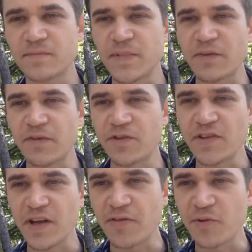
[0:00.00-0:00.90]
Even if you
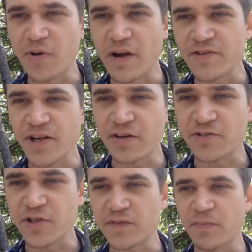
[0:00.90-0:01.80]
send it through private
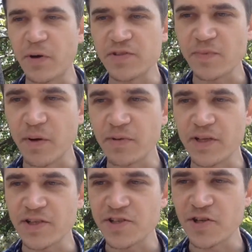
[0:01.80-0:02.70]
channels, you don't have to post it
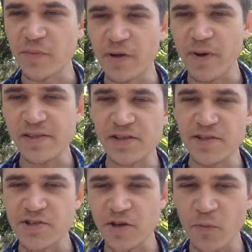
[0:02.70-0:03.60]
publicly. Just shoot me a
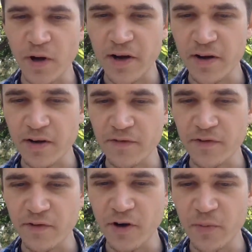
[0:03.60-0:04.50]
message somewhere if
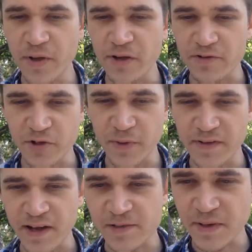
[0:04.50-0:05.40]
you know me, or shoot me a
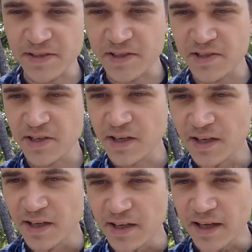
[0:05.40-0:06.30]
text message
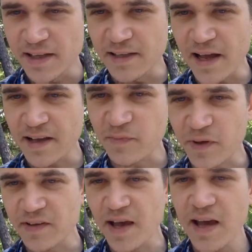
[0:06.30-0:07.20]
and ask
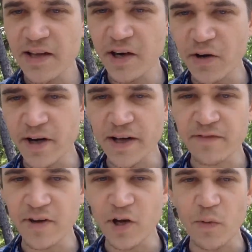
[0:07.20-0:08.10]
me, say, hey, you know, on the next
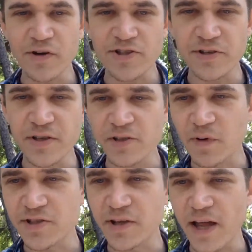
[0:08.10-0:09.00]
video, why don't you do this? Why
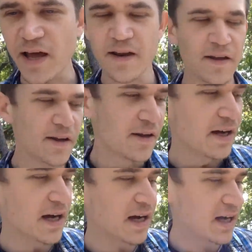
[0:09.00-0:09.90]
don't you do that?
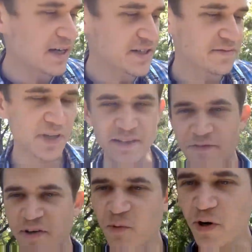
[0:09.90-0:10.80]
I just like to
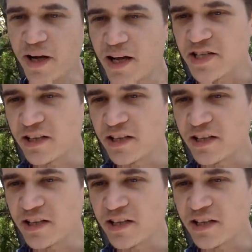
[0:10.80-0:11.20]
feel more engaged.